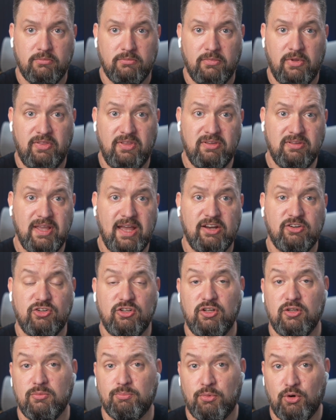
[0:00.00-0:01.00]
And these
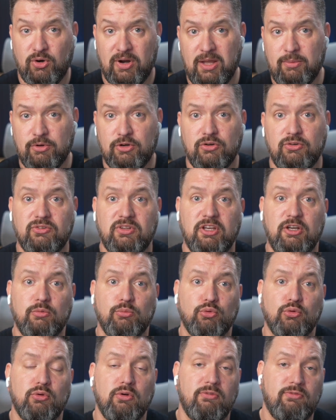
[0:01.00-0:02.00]
caching parameters can
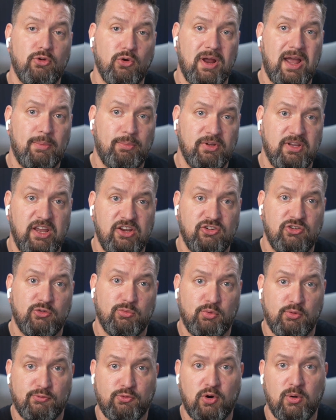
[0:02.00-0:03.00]
improve your application's
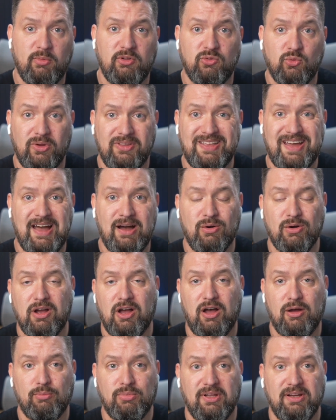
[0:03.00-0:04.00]
performance without
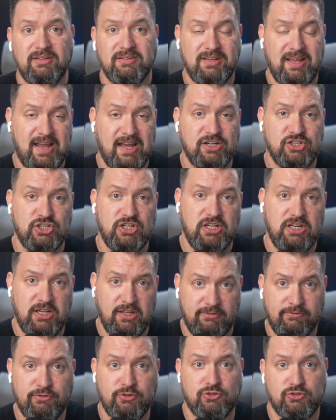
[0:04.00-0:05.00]
complex caching
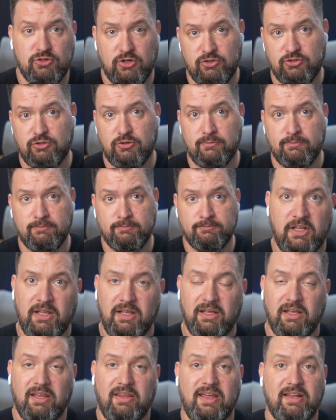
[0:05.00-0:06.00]
infrastructure.
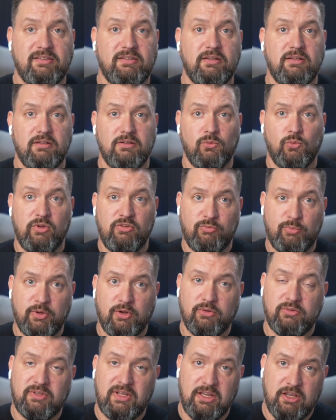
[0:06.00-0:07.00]
And that's it. We've
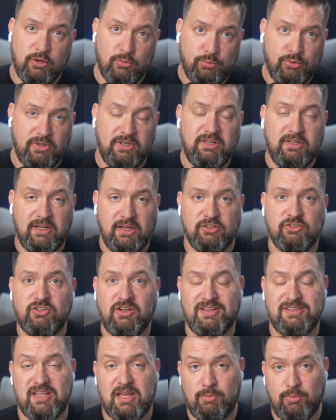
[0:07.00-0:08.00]
built a complete
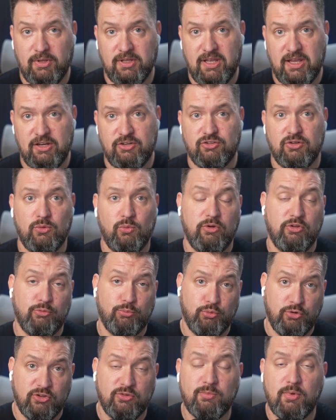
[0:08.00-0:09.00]
Next.js application with
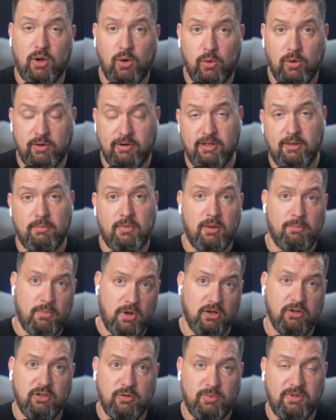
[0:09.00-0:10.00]
Prisma ORM,
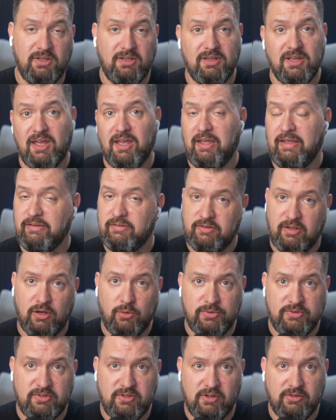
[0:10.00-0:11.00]
MongoDB, and
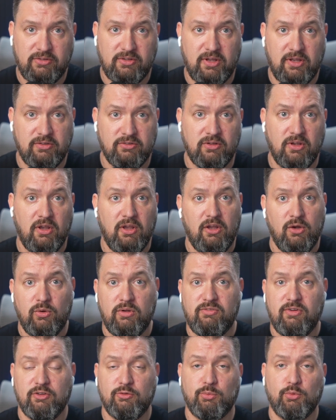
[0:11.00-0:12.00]
Tailwind CSS. We've
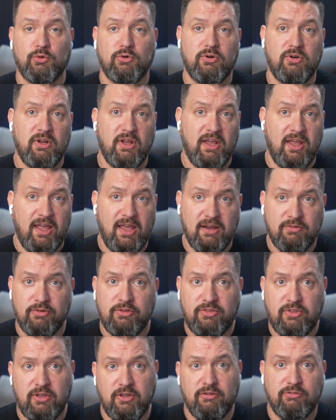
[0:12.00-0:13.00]
explored
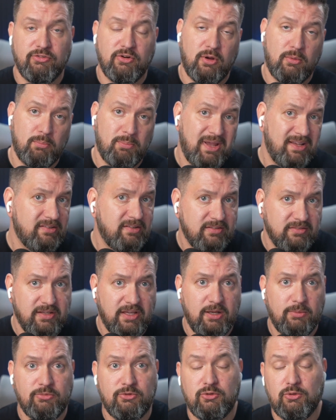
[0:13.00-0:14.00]
everything from basic
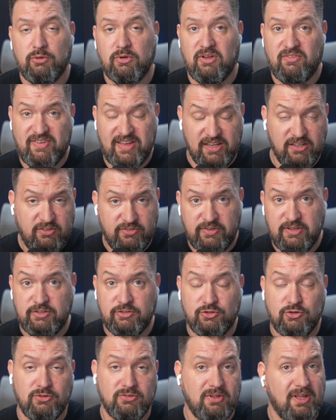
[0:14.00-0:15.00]
setup to advanced
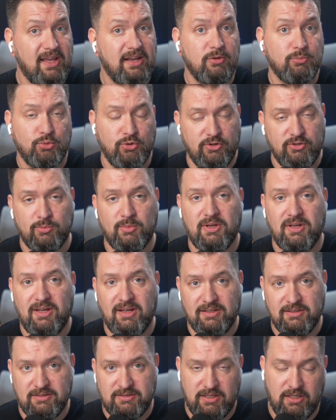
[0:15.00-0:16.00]
features like Prisma
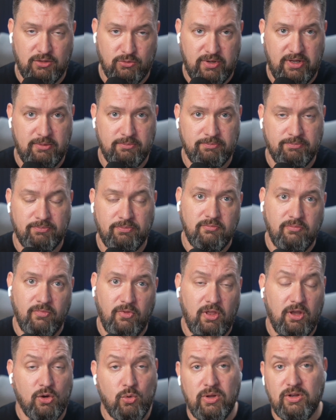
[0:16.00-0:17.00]
Accelerate.
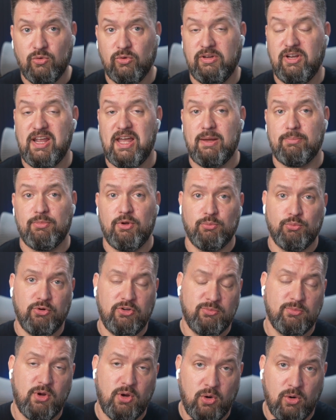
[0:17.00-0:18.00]
A quick recap:
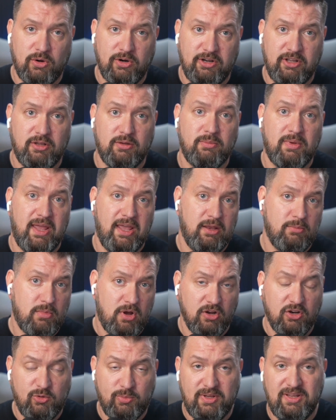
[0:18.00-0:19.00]
Prisma ORM and
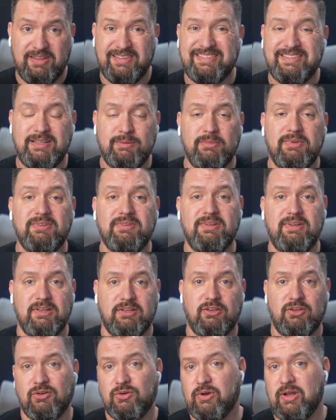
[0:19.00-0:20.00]
MongoDB seamlessly
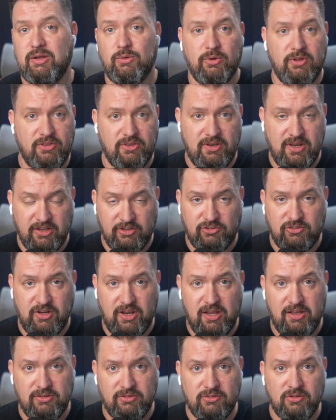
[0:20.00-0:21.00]
integrate with
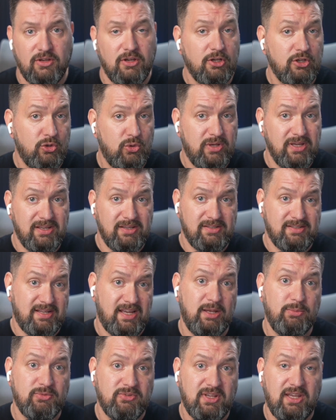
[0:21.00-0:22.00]
Next.js. You get
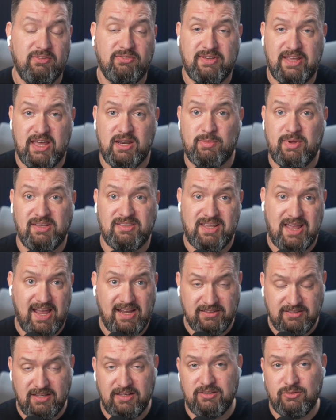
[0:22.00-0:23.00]
type-safe database
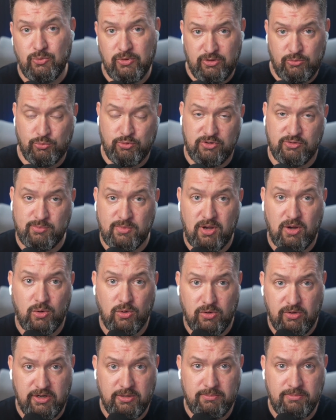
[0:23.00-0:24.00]
access with Prisma
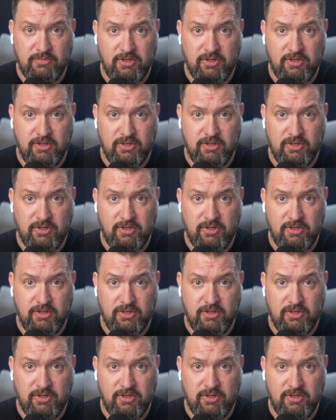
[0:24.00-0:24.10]
ORM.